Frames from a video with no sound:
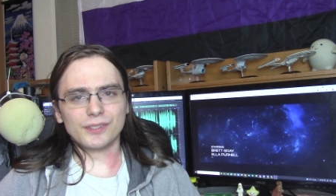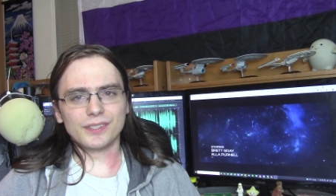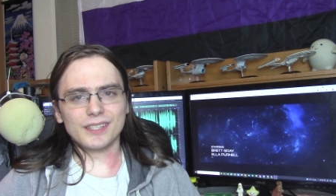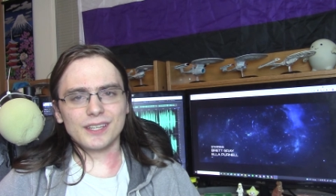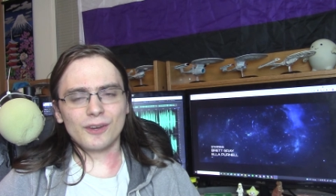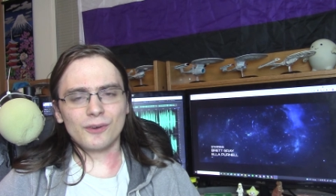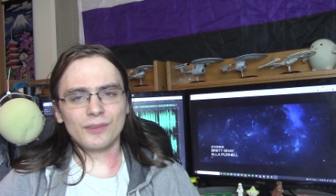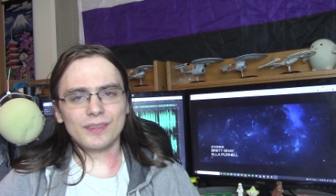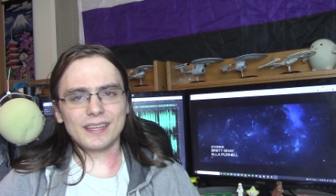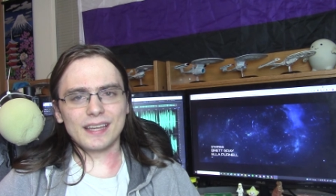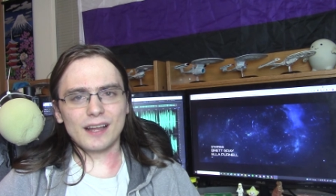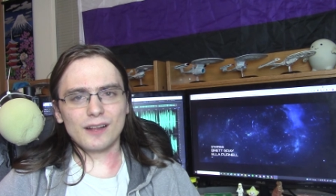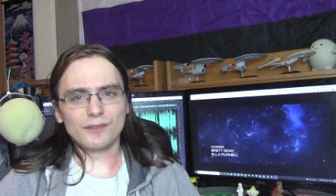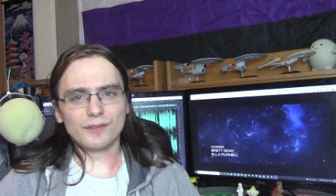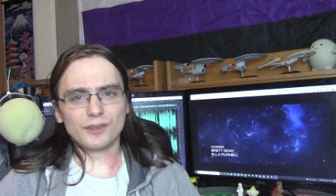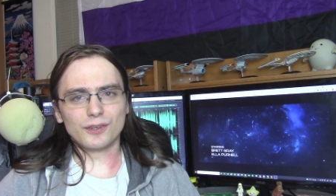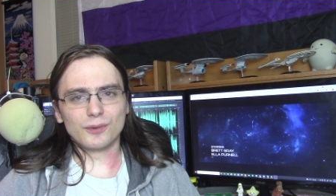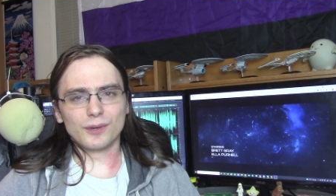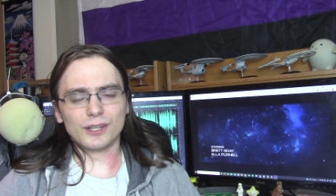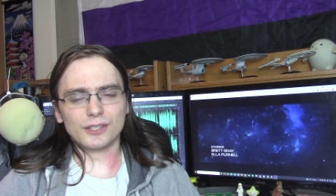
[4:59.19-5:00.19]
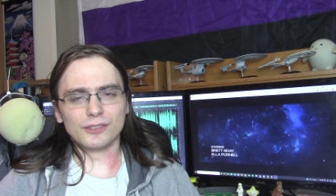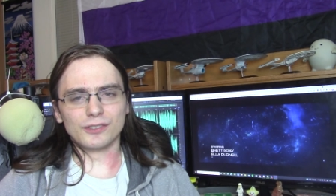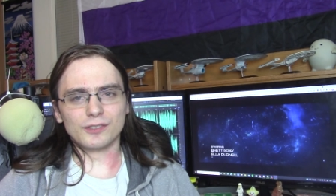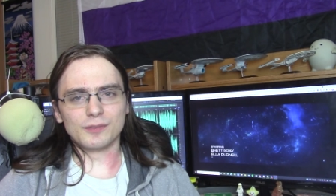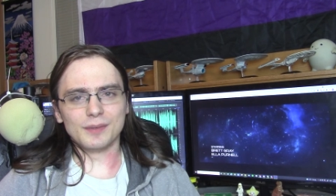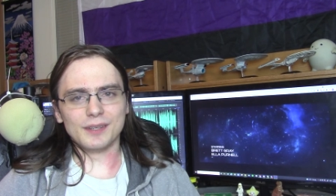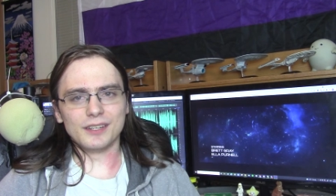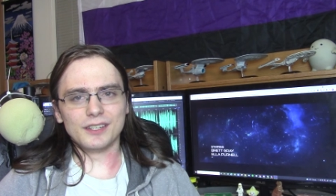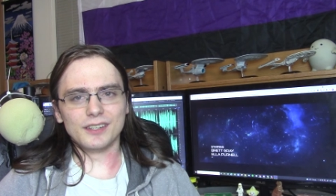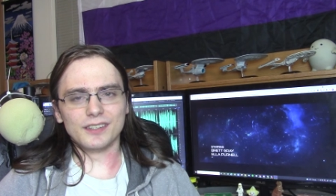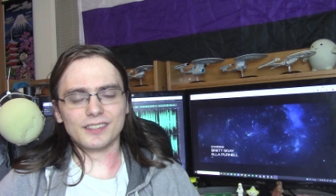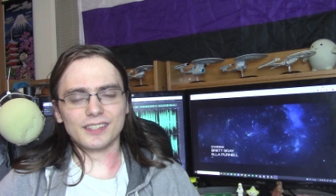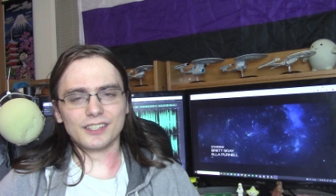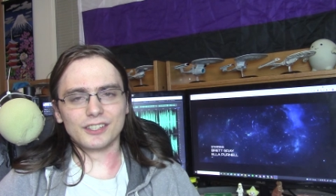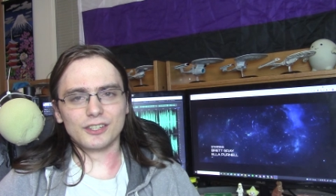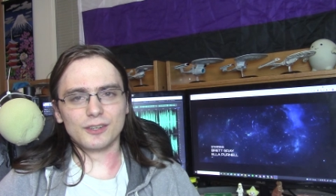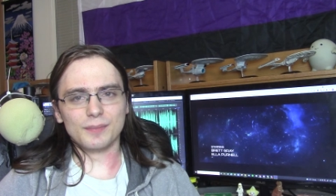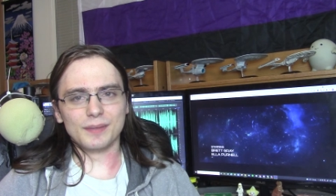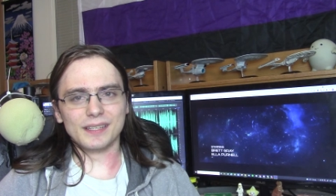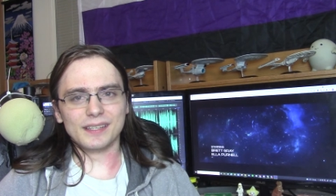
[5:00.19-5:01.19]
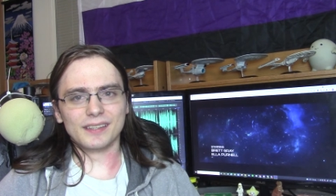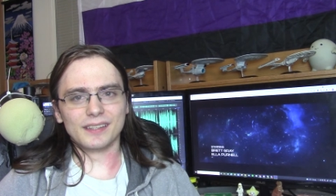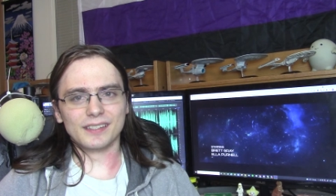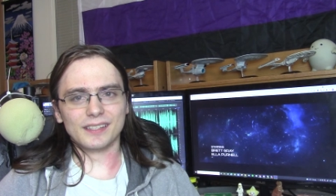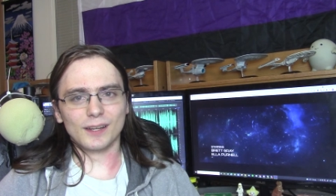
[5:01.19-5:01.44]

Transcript: the only Alpha Quadrant species that should be in the